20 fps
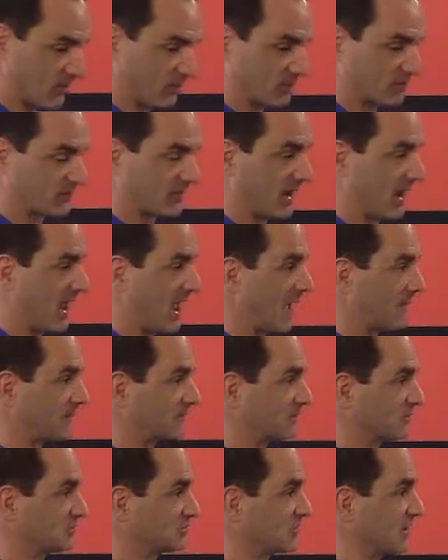what's going to
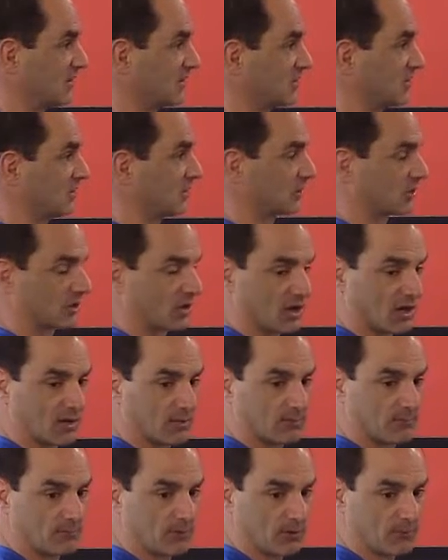happen is that
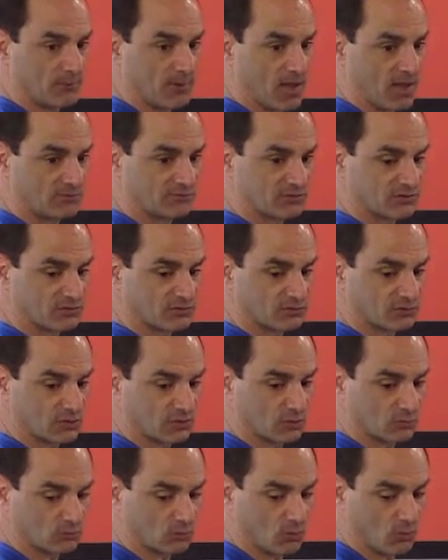your pelvis is
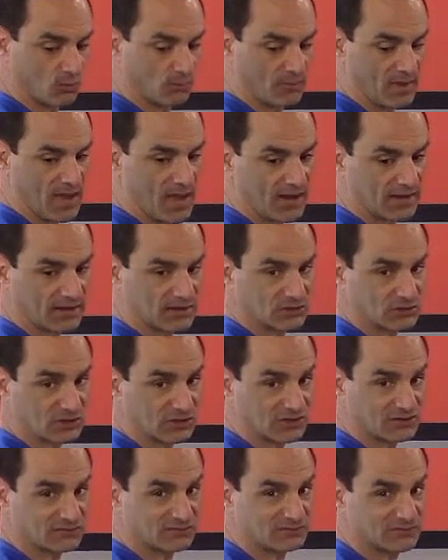going to roll back and you're
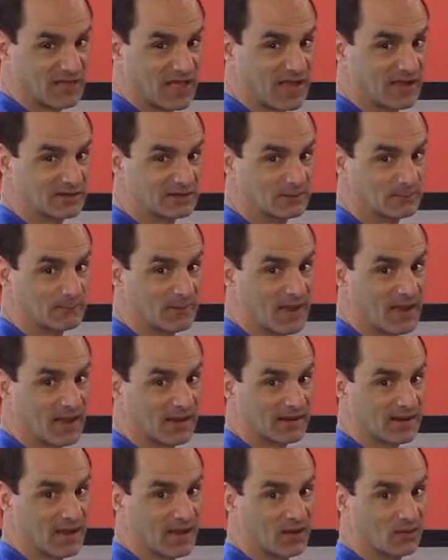going to flatten your
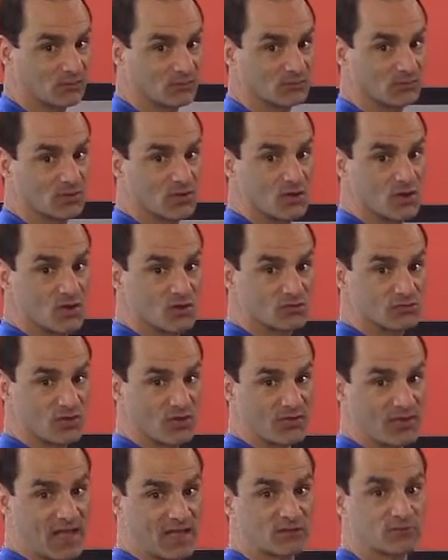back out.
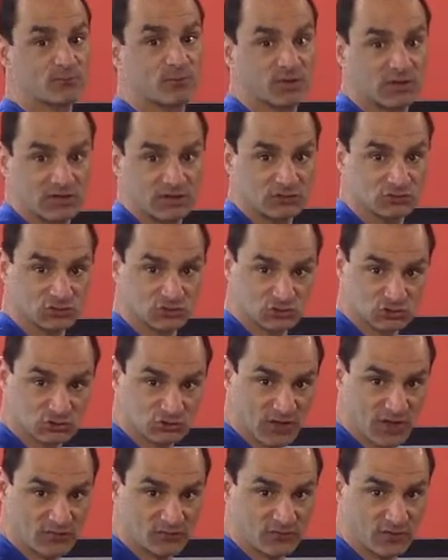So that's putting
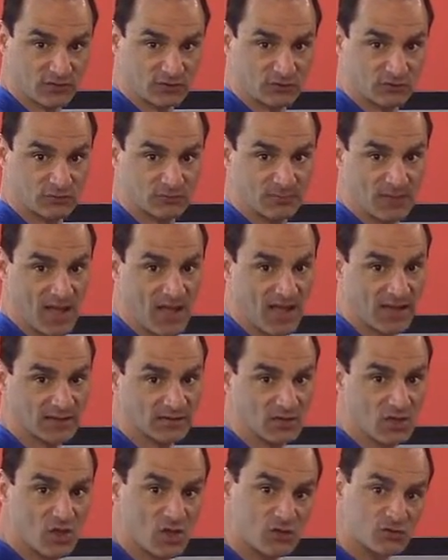stress on your
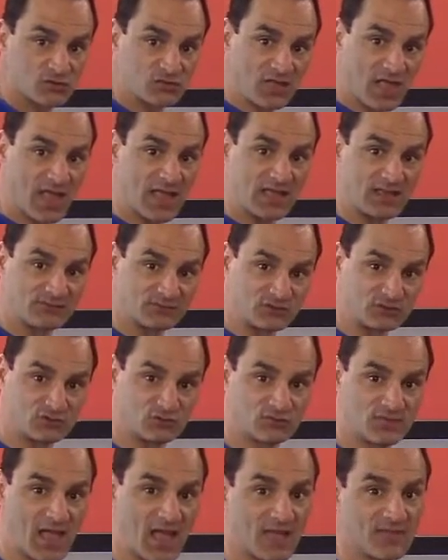spine. So that if you
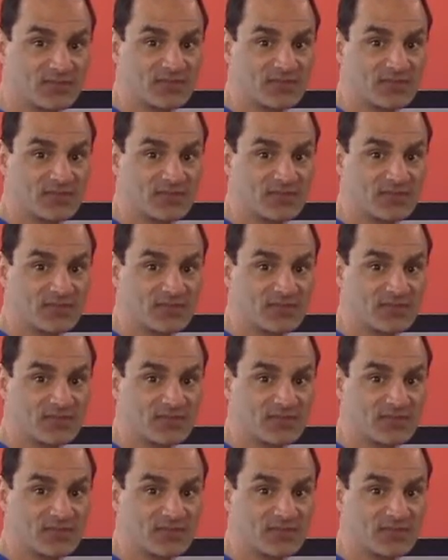do that,